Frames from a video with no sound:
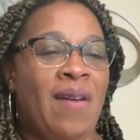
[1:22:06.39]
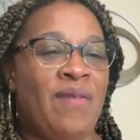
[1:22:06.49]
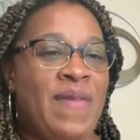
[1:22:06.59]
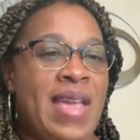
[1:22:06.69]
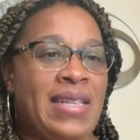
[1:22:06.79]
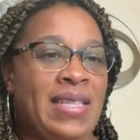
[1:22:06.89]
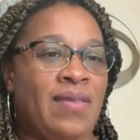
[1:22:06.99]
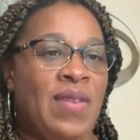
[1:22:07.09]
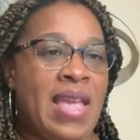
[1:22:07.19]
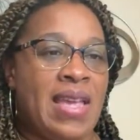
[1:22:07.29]

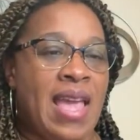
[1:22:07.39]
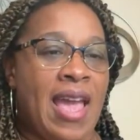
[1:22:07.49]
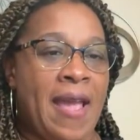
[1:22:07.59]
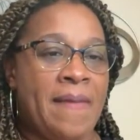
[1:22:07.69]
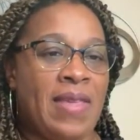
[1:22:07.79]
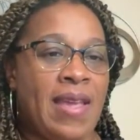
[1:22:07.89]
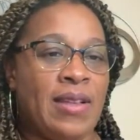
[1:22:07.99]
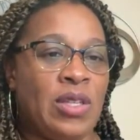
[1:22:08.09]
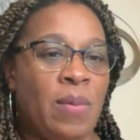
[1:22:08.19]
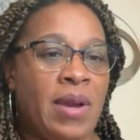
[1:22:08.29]
V and K, thank you
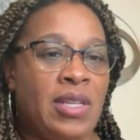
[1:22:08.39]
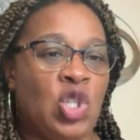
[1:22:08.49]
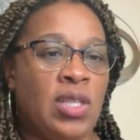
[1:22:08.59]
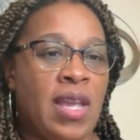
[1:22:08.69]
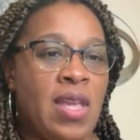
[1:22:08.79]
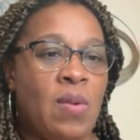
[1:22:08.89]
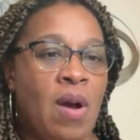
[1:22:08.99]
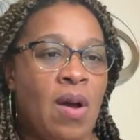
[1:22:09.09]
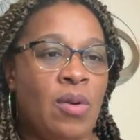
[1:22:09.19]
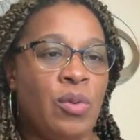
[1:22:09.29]
so much. Thank you
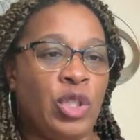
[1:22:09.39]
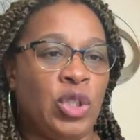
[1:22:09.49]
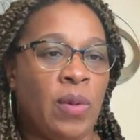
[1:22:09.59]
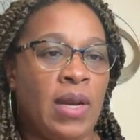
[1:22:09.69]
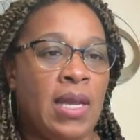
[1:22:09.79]
all who are joining.